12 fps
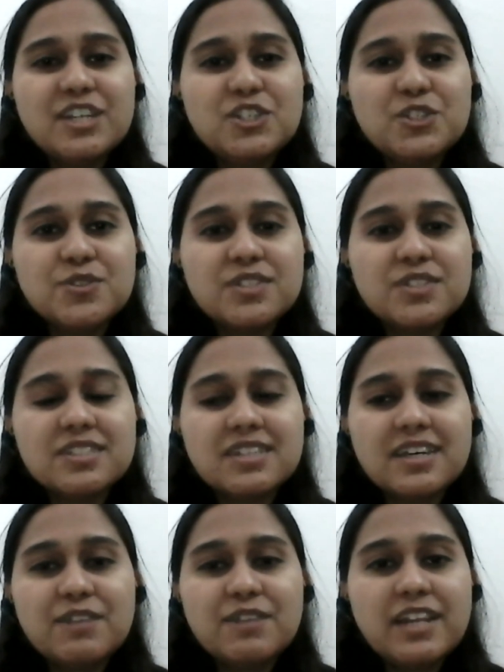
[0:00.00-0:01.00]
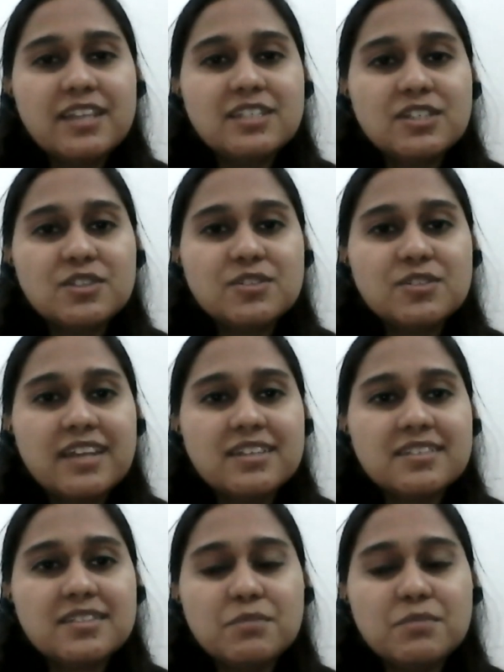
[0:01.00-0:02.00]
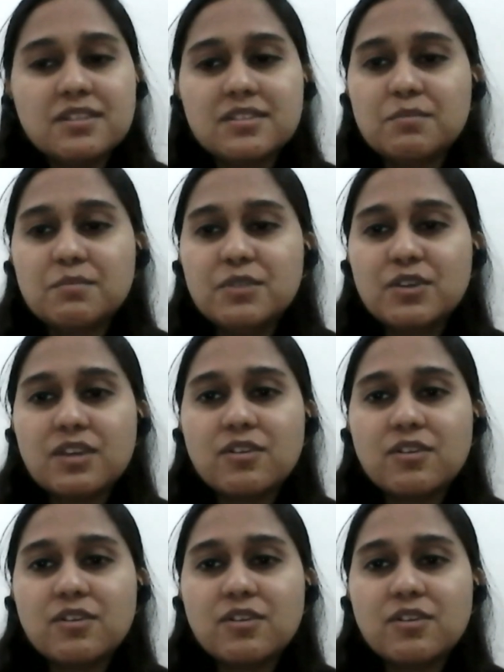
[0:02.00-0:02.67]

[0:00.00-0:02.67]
issues relating to the anti-Semitism. You